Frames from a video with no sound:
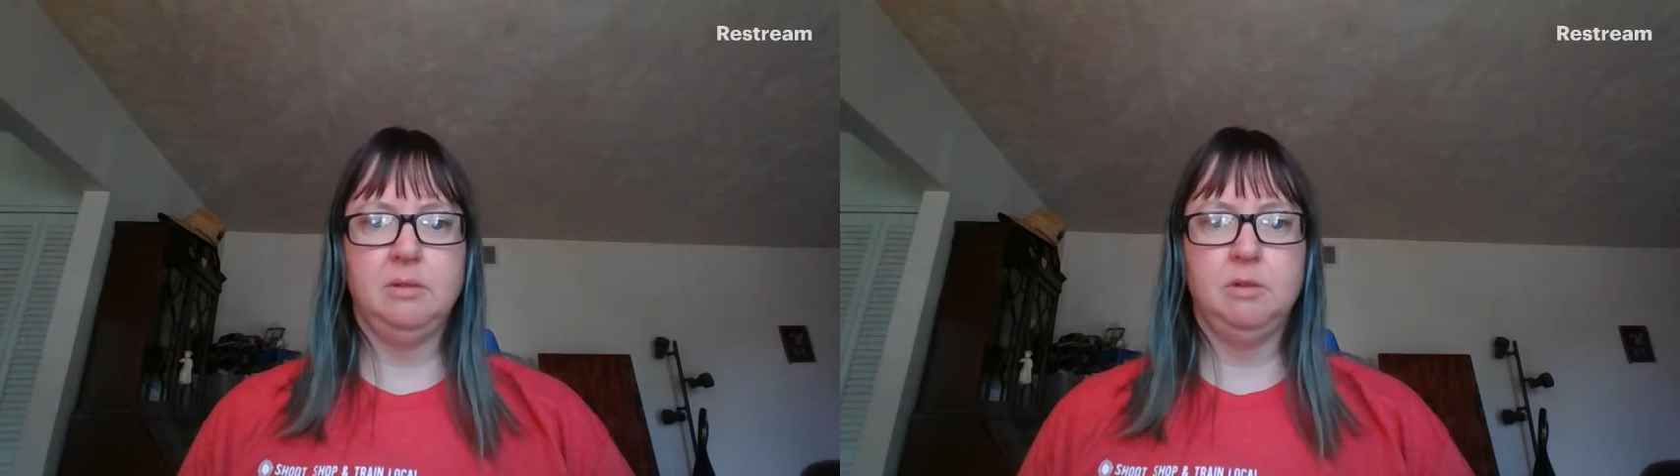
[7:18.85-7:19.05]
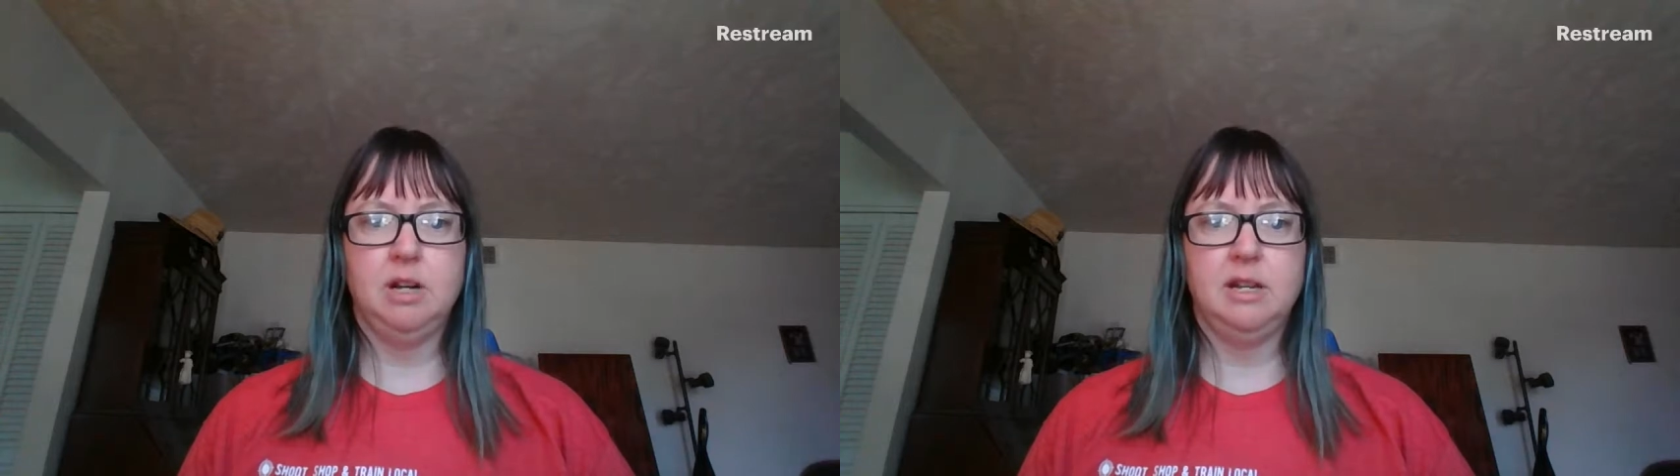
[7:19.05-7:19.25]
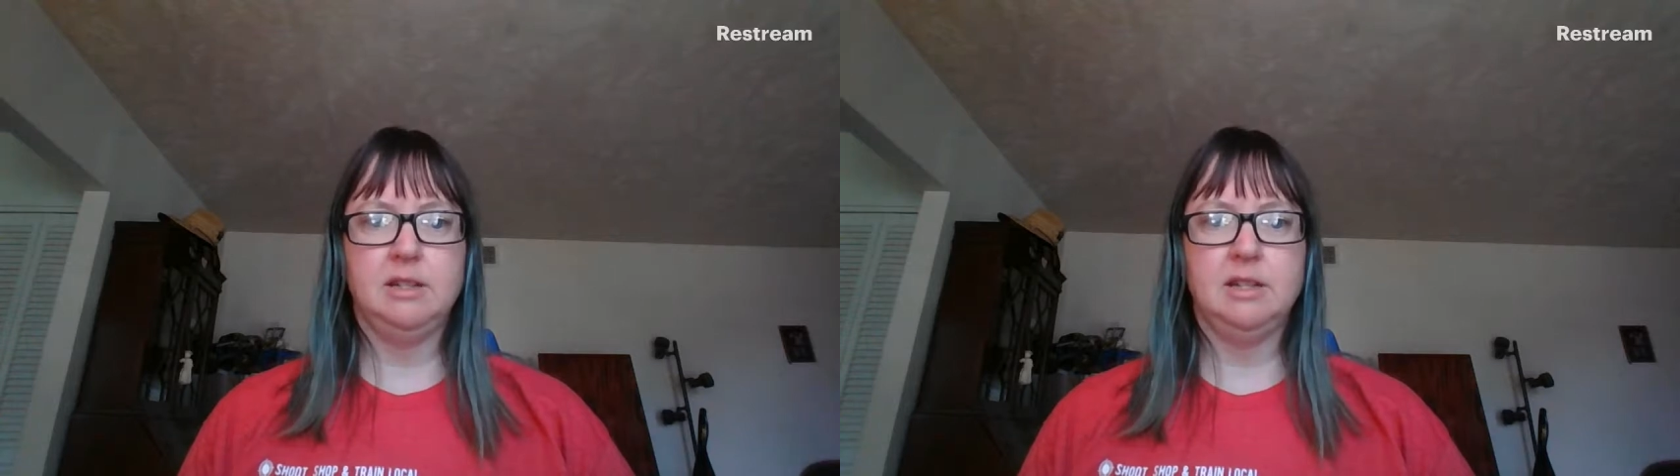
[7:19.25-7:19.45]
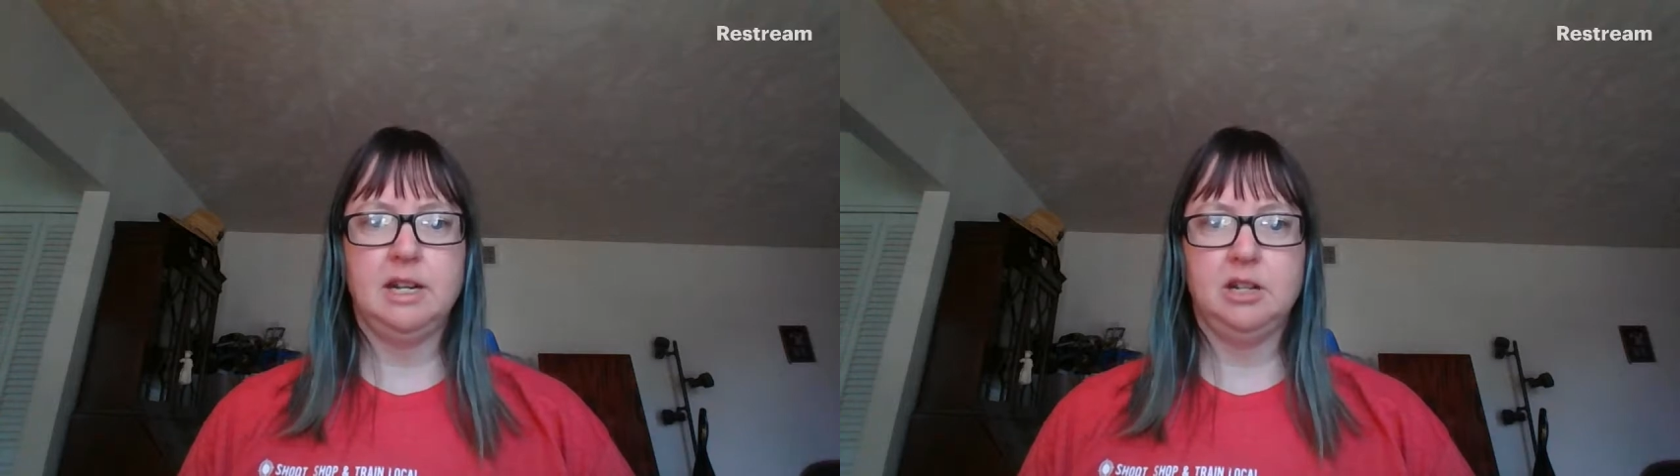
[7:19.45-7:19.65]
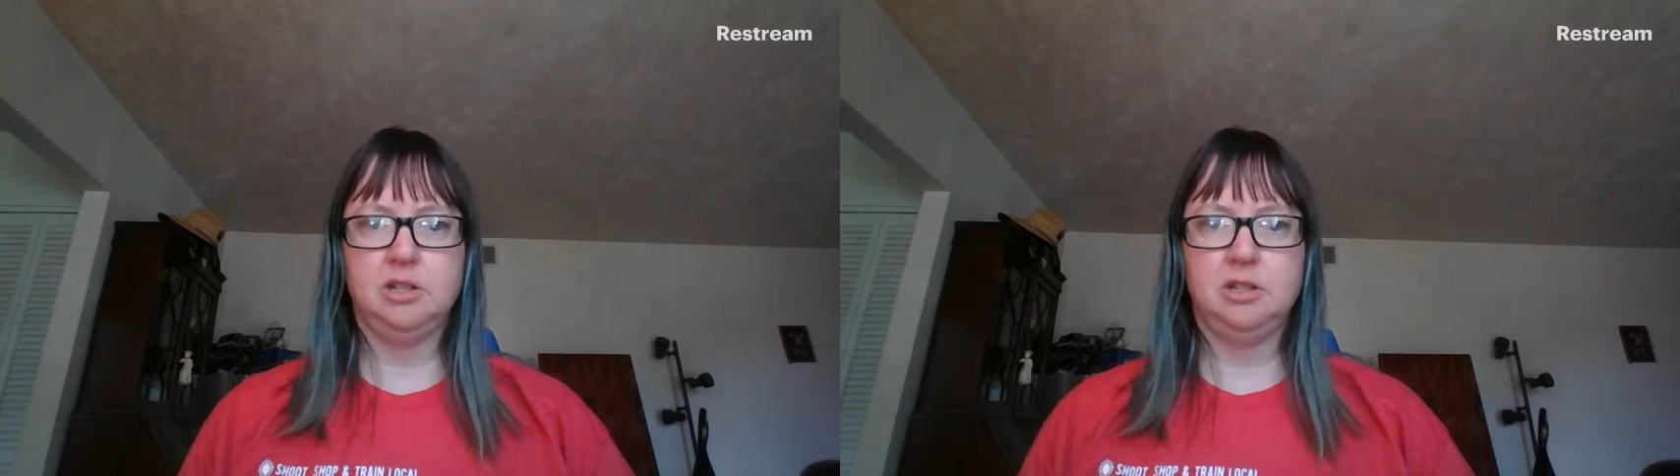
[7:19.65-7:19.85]
Our bodies
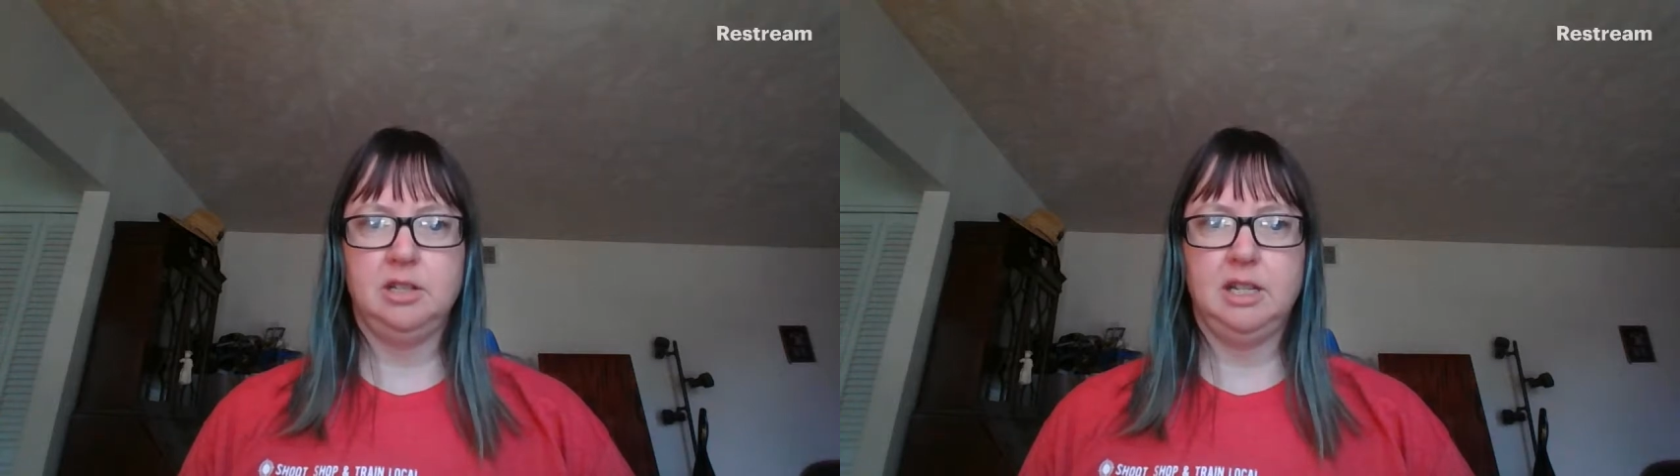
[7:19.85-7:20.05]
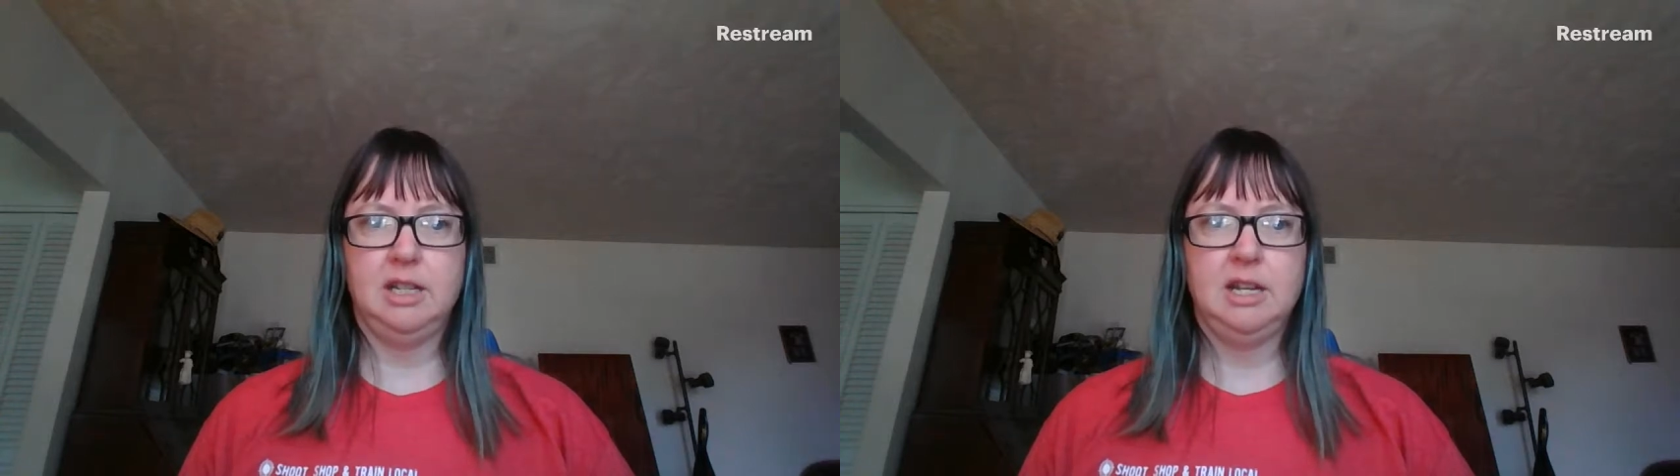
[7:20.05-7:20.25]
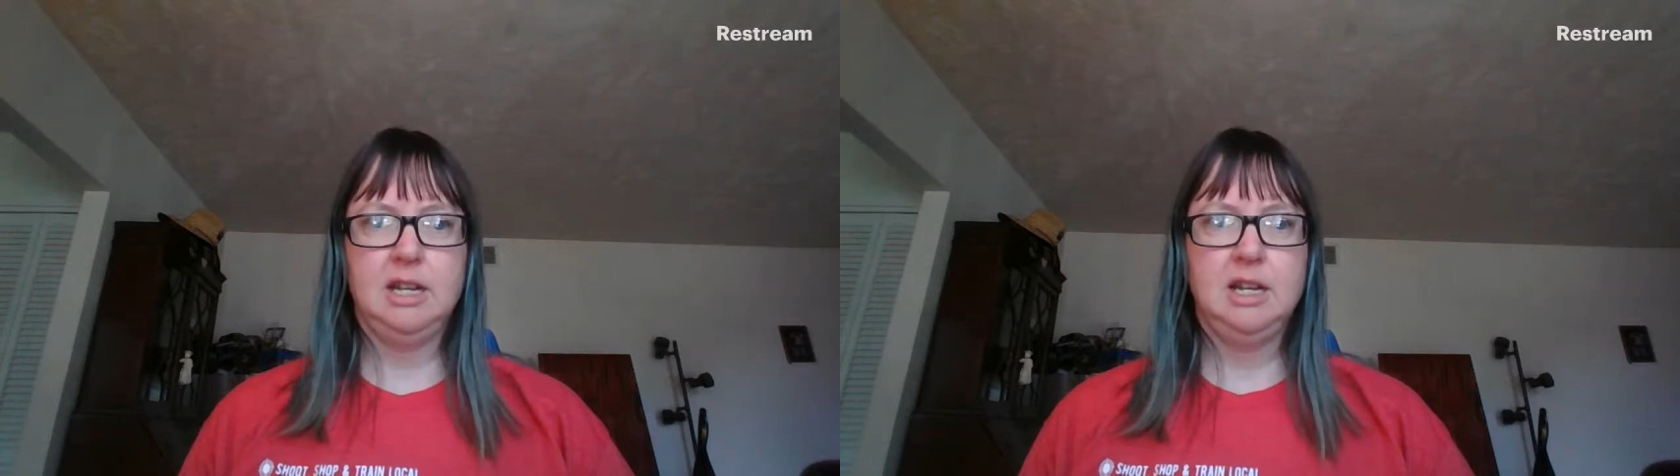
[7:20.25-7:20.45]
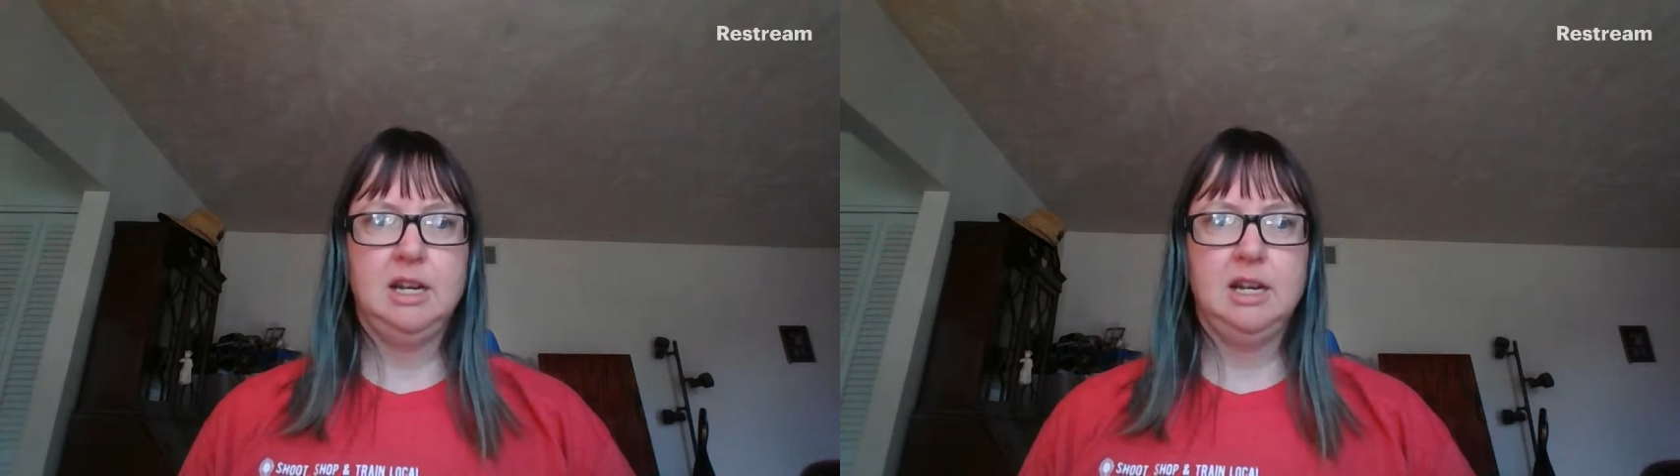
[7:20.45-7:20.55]
naturally